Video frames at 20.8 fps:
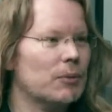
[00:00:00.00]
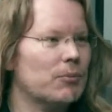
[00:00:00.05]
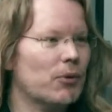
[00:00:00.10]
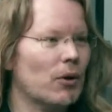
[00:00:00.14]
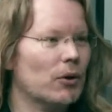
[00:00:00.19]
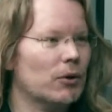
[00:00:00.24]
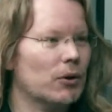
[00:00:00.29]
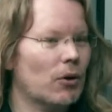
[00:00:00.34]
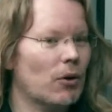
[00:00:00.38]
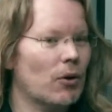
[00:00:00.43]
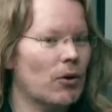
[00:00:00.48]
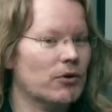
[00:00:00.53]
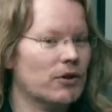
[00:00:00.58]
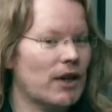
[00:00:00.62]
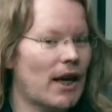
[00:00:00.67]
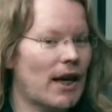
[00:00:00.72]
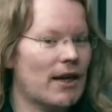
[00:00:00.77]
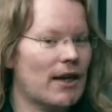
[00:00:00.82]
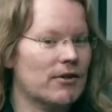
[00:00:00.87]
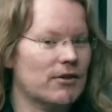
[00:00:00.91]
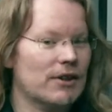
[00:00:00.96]
protocols
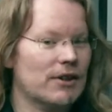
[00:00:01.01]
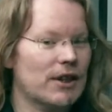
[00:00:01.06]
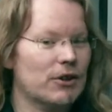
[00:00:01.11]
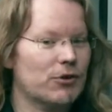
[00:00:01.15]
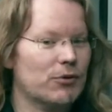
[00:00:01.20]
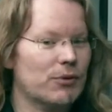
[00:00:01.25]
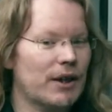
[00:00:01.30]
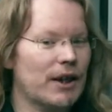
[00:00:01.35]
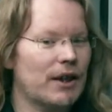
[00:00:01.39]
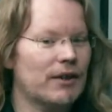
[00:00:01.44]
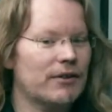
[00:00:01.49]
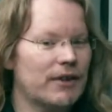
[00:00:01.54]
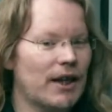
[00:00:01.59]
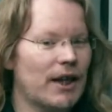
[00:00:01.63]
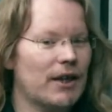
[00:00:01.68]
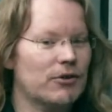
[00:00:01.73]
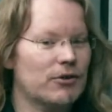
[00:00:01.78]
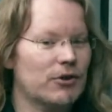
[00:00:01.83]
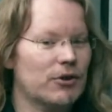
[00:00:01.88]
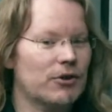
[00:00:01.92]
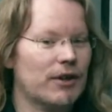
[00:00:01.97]
has literally
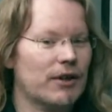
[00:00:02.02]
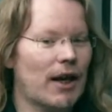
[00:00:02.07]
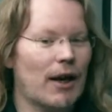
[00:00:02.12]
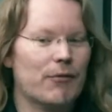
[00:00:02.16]
endangered